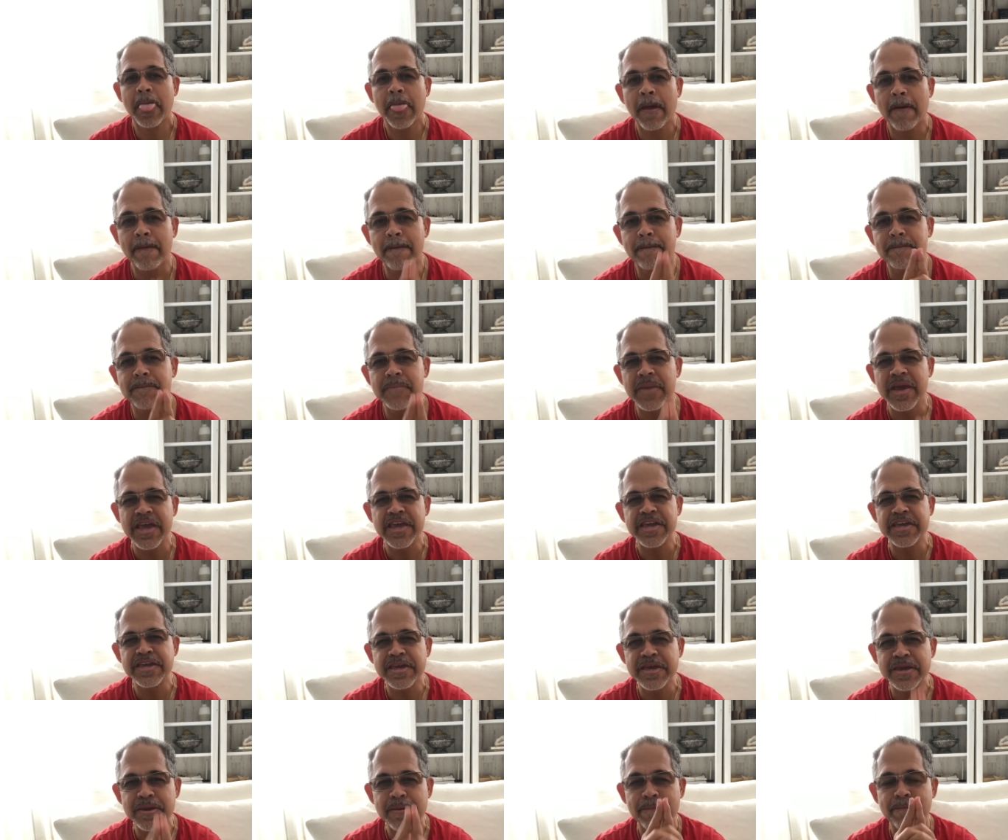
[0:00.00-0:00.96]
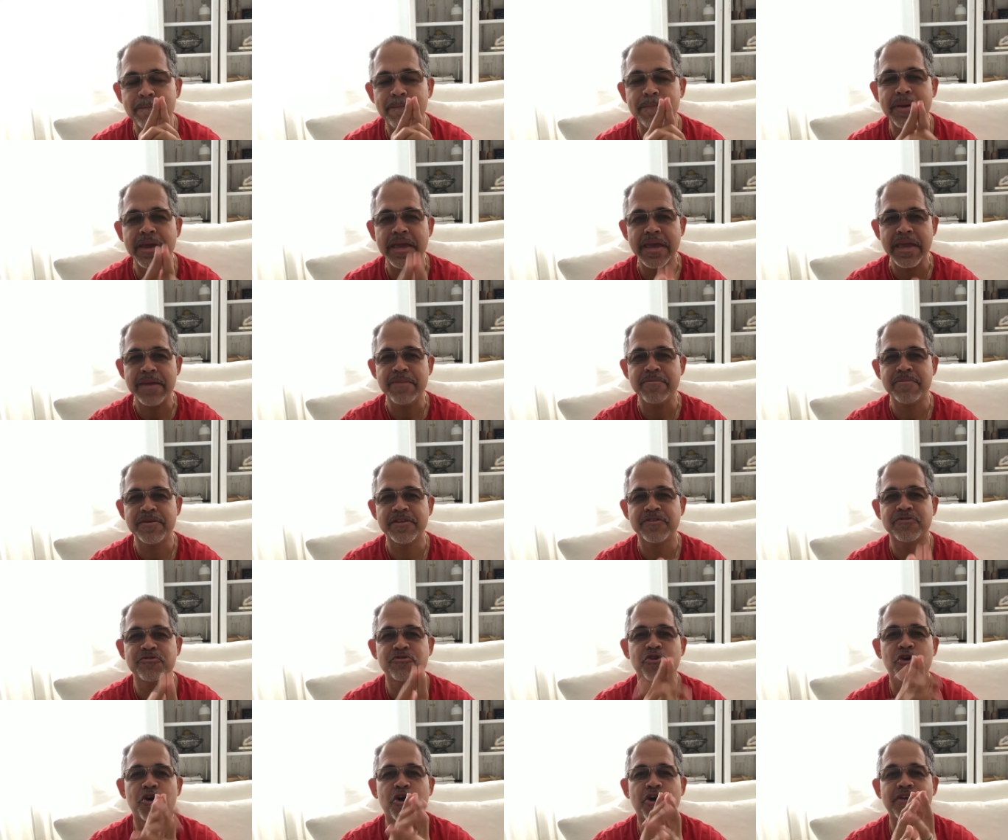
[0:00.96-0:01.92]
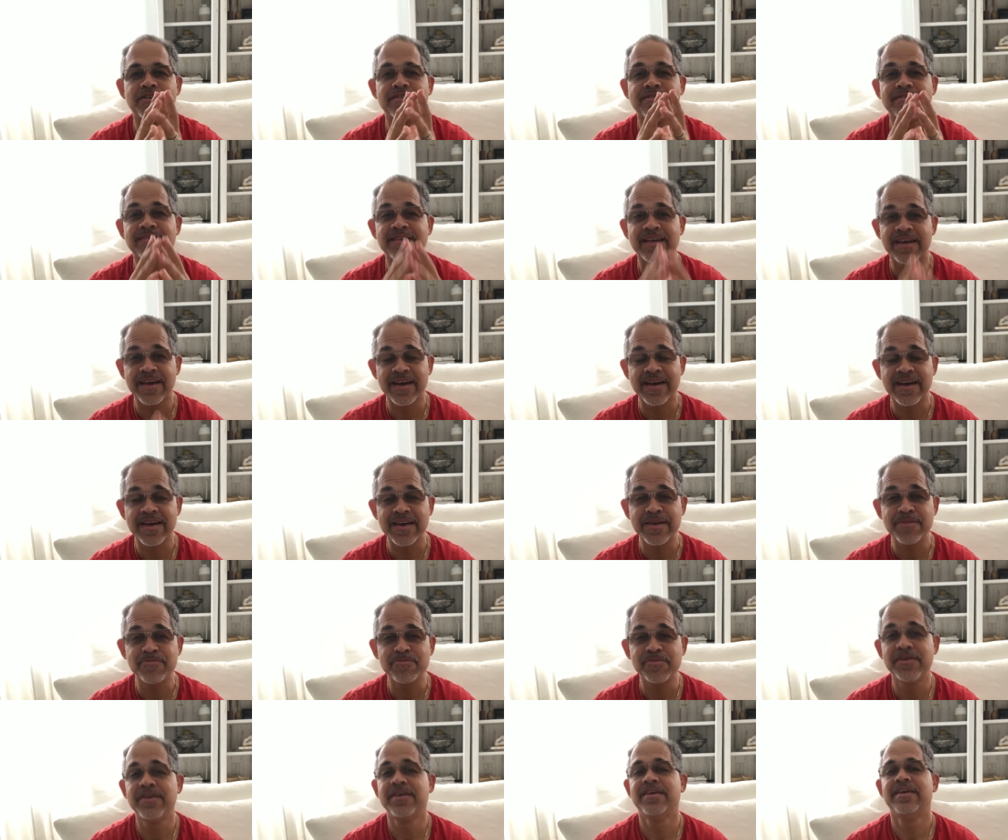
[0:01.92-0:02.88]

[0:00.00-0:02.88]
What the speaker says: Making payments on time